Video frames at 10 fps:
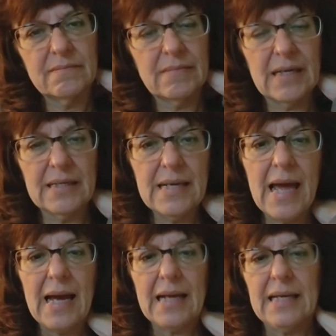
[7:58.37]
my
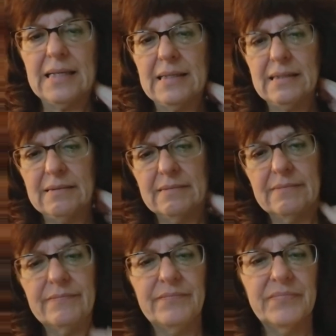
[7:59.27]
neck and
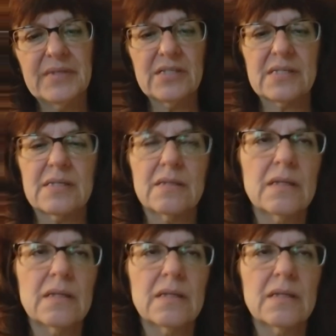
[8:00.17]
just